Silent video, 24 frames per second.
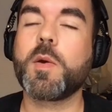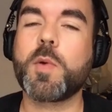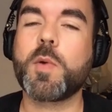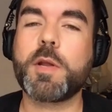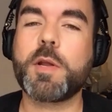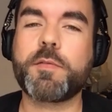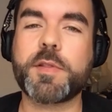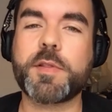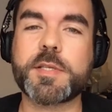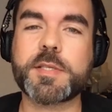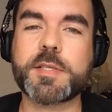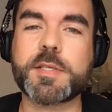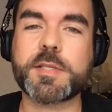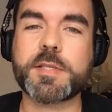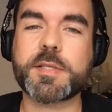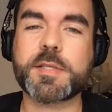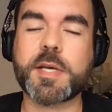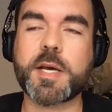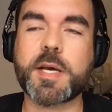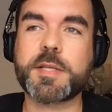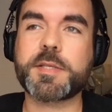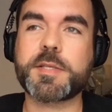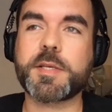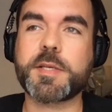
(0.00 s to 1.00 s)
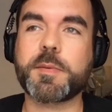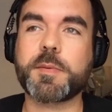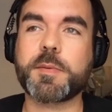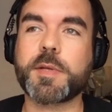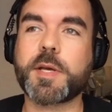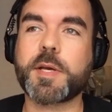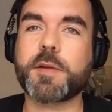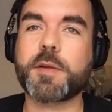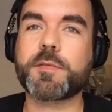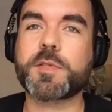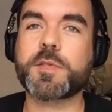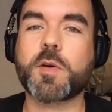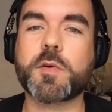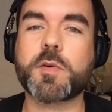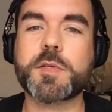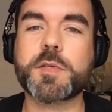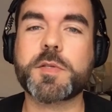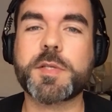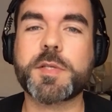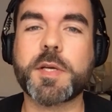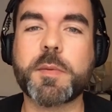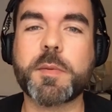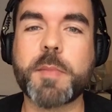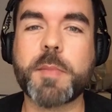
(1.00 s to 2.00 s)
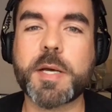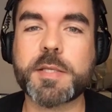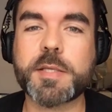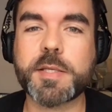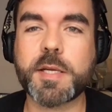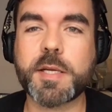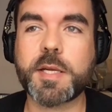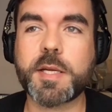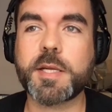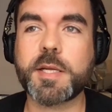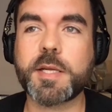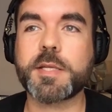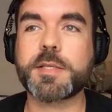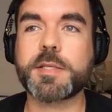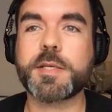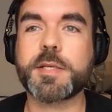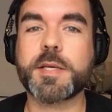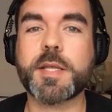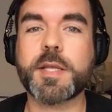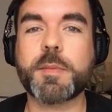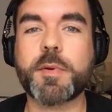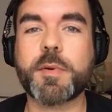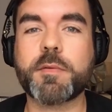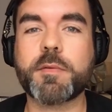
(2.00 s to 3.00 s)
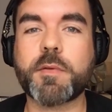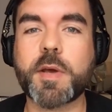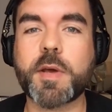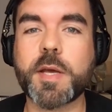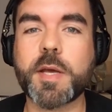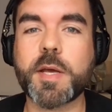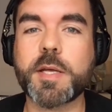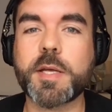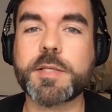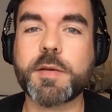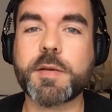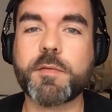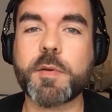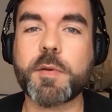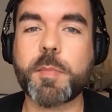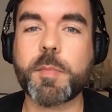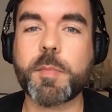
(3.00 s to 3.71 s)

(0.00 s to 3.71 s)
we live in this society with a kind of toxic masculinity that pervades every